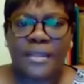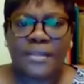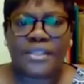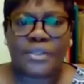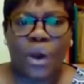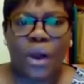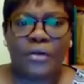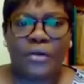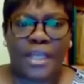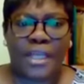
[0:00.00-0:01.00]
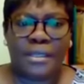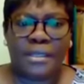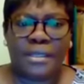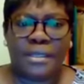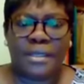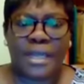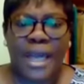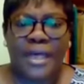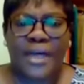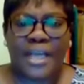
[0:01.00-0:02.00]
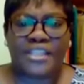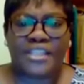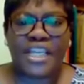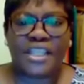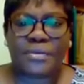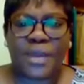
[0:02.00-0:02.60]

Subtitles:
The story that Jesus